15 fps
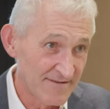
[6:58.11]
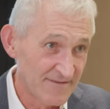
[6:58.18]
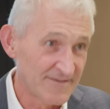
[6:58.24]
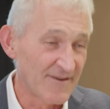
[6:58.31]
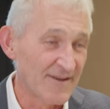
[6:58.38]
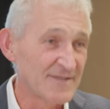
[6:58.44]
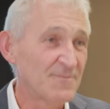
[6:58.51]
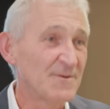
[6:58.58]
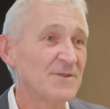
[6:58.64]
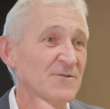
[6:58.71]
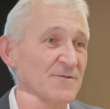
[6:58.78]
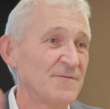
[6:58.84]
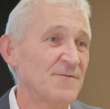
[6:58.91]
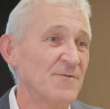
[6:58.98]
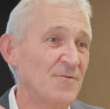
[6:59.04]
So as we
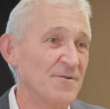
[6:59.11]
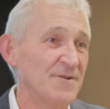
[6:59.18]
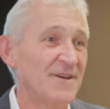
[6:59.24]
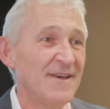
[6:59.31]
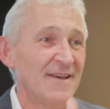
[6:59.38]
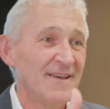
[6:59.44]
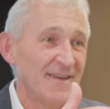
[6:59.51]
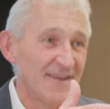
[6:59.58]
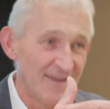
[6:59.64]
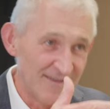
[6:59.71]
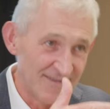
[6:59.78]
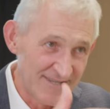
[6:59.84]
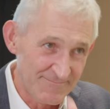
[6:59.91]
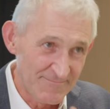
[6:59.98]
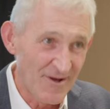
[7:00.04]
look forward, in
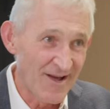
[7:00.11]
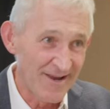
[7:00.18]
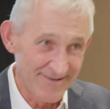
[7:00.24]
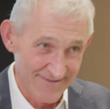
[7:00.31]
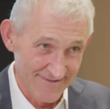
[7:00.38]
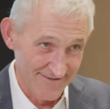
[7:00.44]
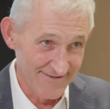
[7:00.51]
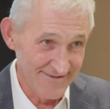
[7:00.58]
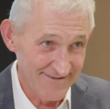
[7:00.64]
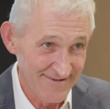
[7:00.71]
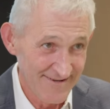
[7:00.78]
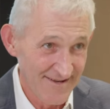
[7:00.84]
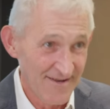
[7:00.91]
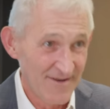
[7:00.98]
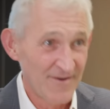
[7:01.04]
spite of this,
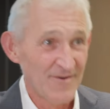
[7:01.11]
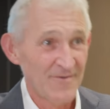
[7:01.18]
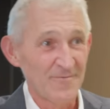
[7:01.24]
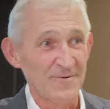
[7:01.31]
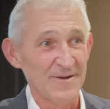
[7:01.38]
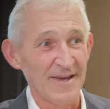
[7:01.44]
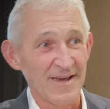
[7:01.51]
we